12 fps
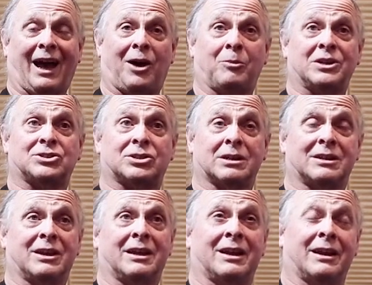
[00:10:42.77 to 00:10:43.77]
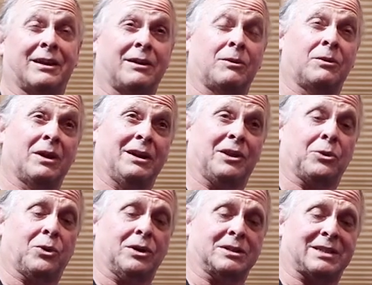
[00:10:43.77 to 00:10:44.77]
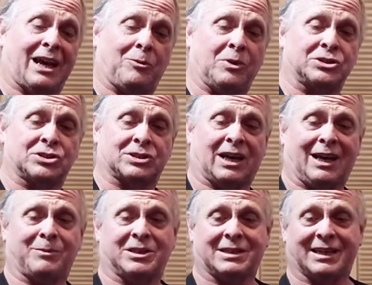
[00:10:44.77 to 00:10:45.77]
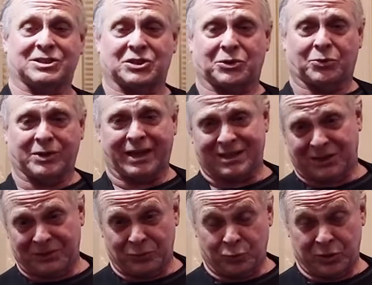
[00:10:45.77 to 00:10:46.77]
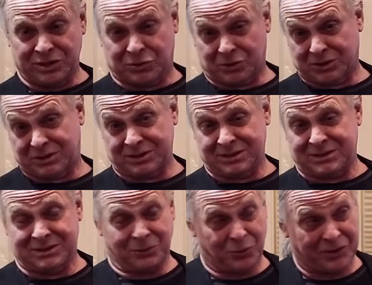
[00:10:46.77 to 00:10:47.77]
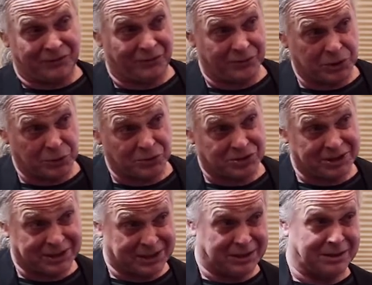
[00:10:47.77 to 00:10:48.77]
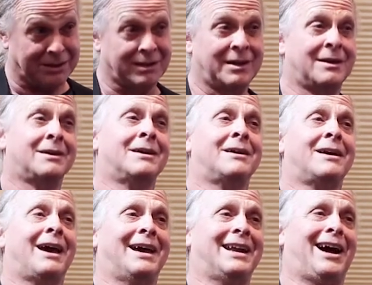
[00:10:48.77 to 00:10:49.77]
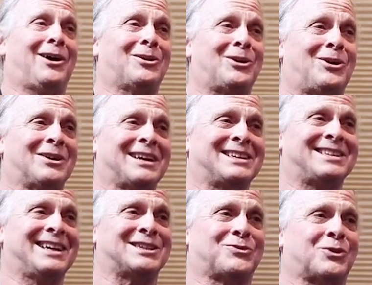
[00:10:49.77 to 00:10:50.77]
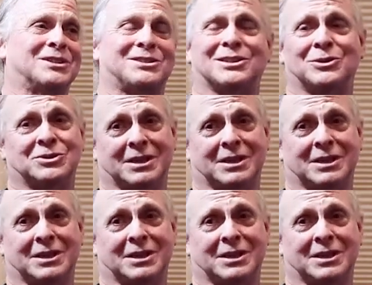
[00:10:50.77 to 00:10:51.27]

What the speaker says: How much, in other words, how much time it takes to create the resources that we use in a year, and how long it takes for us to